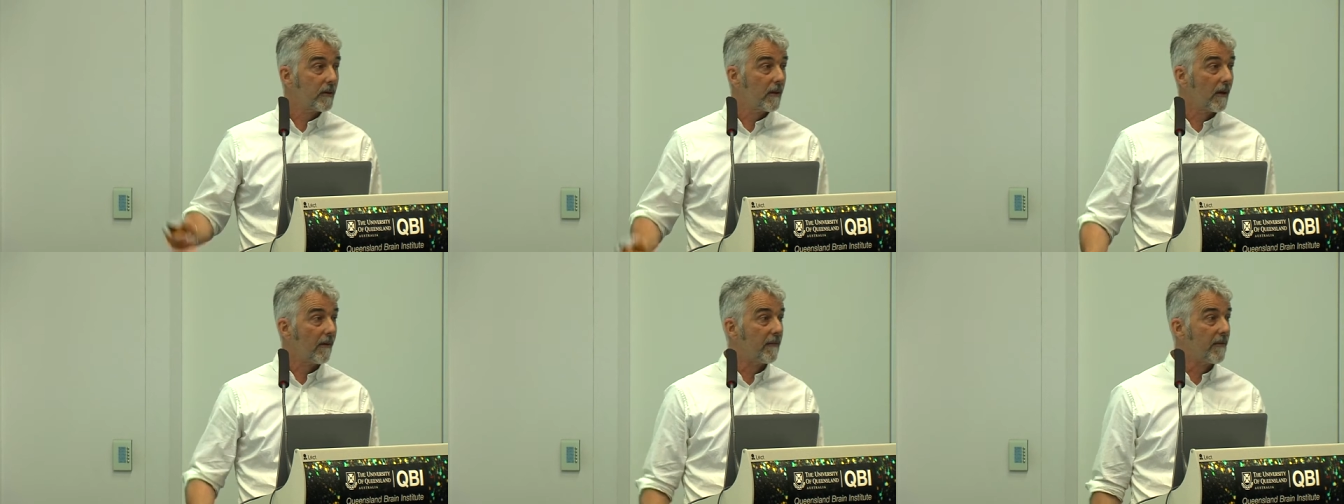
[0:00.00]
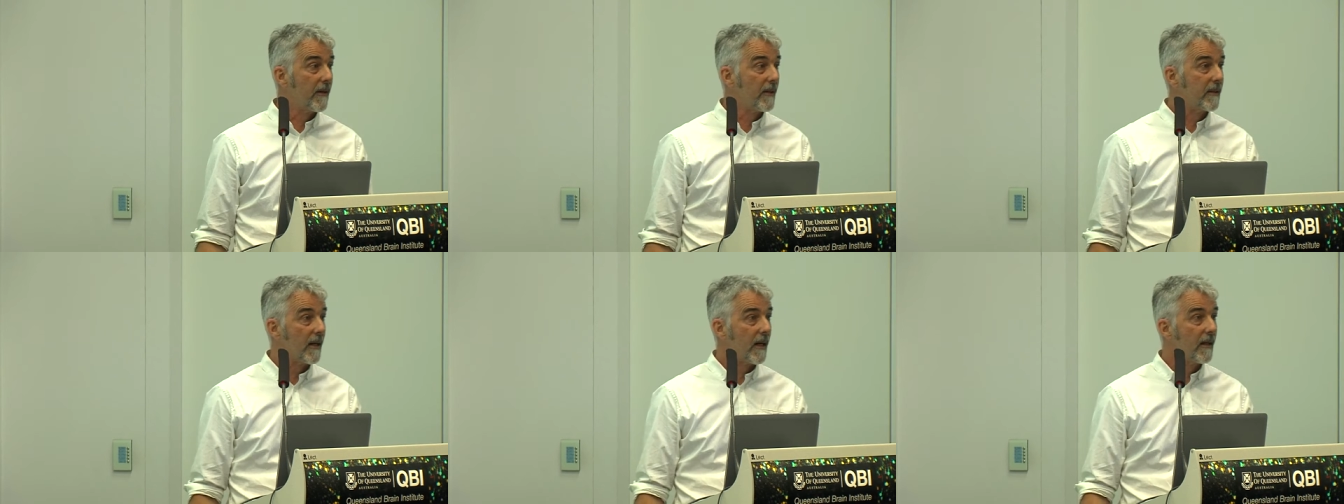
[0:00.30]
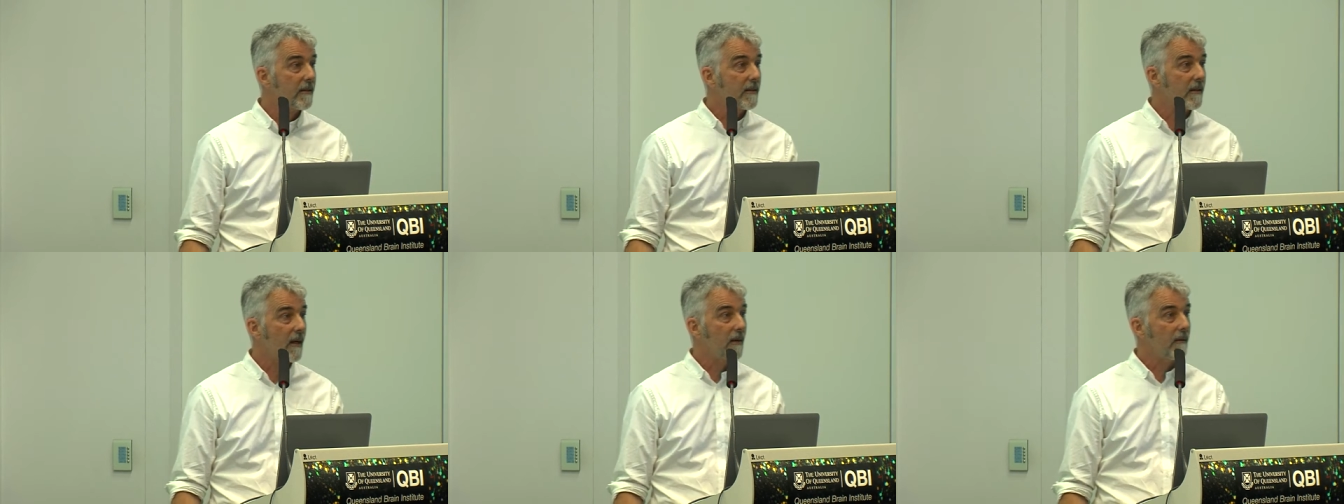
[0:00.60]
of this
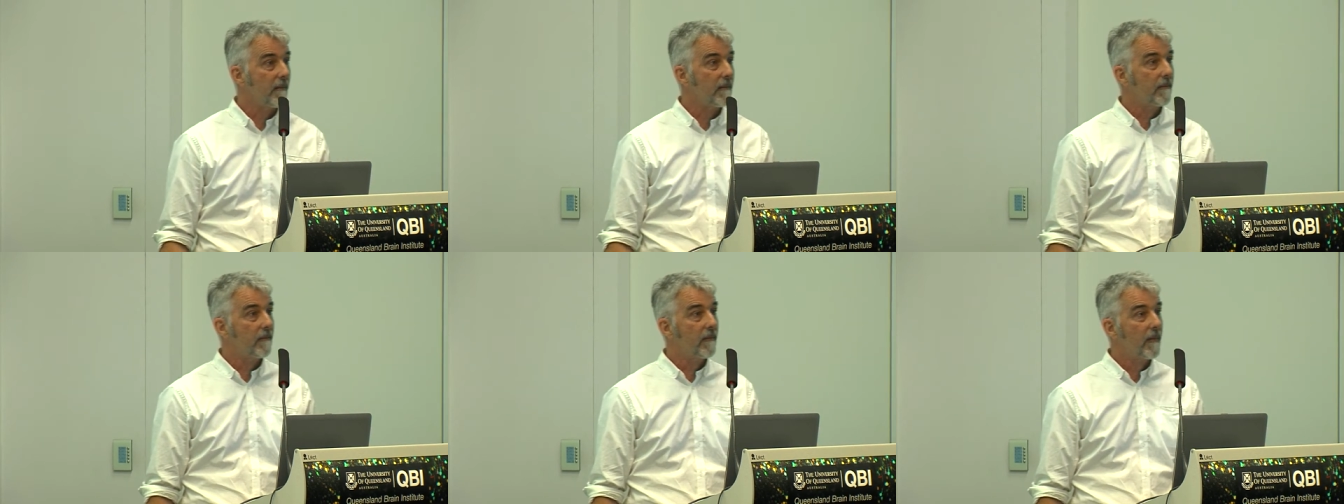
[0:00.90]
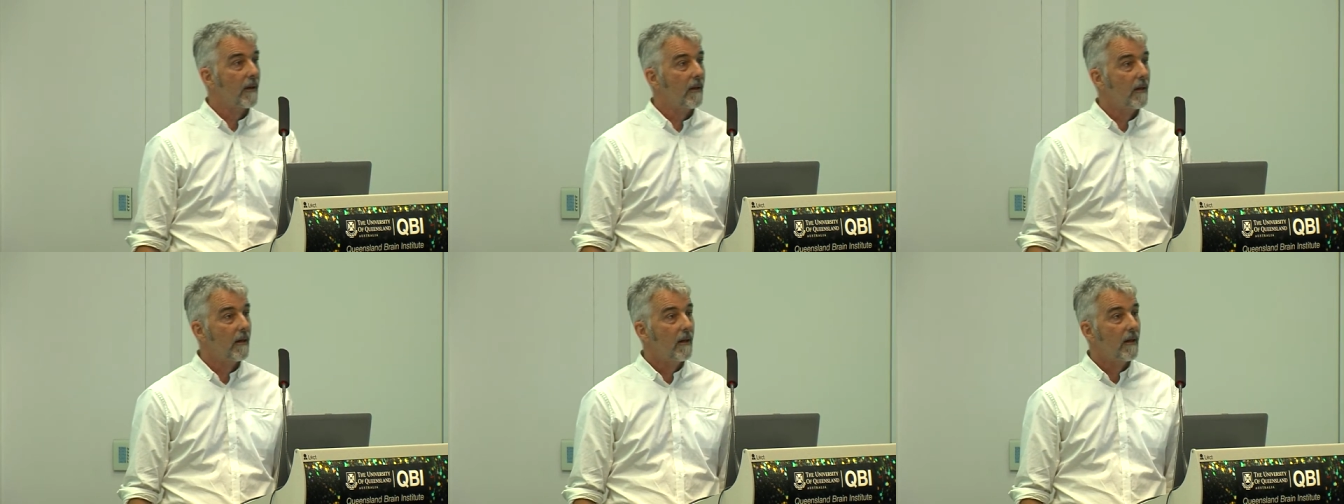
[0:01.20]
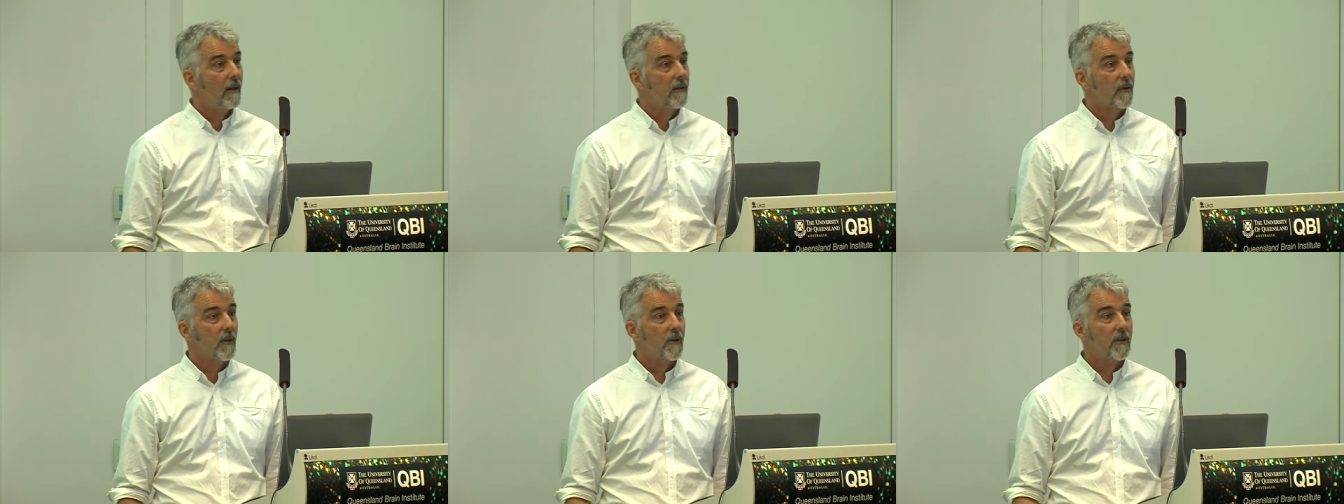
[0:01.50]
enzyme.
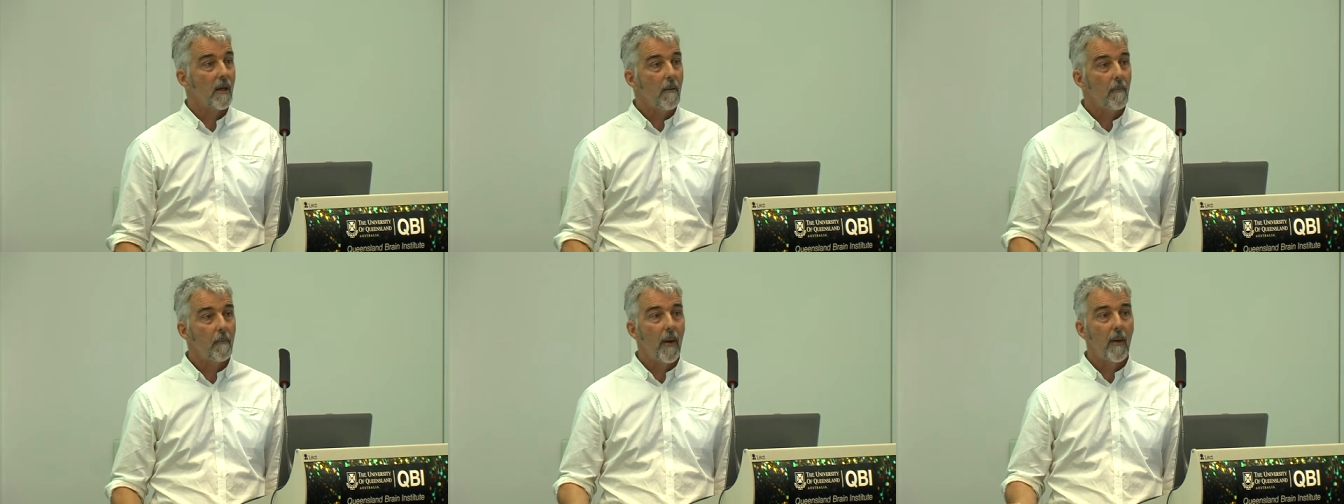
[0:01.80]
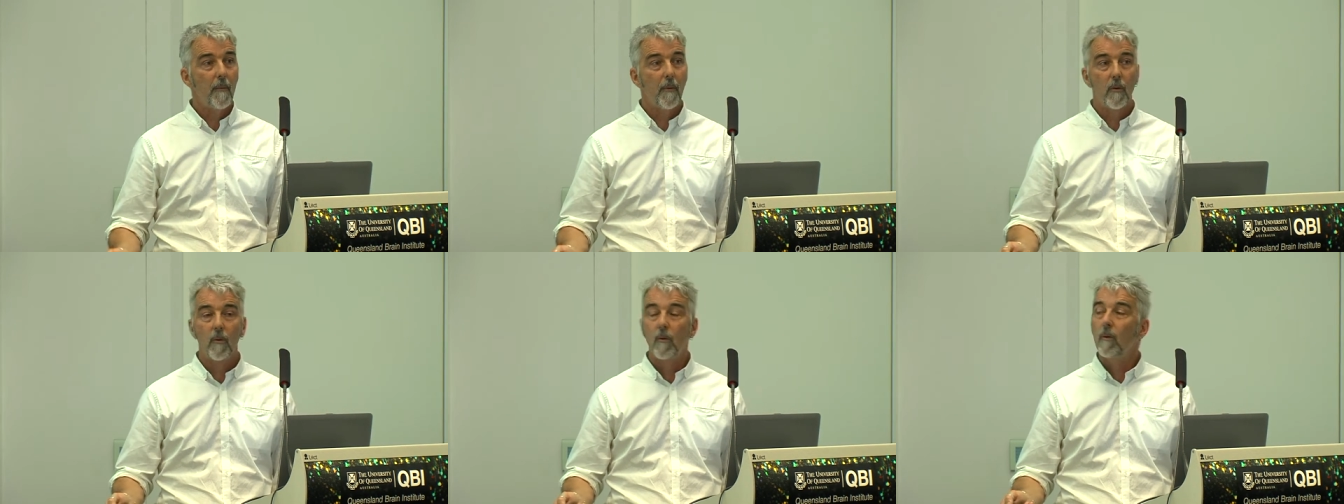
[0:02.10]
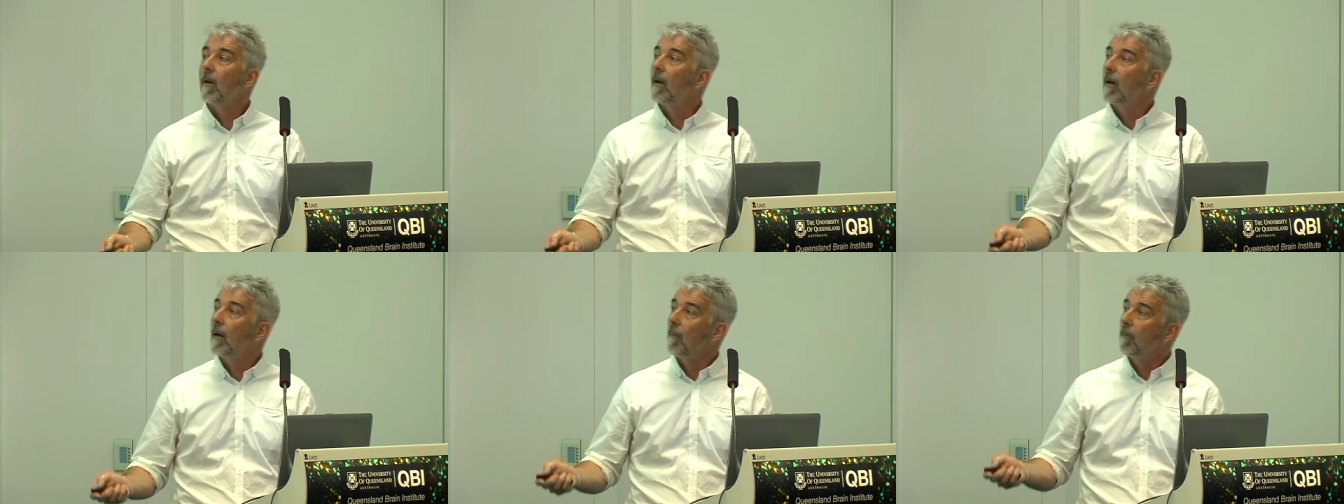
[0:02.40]
So some people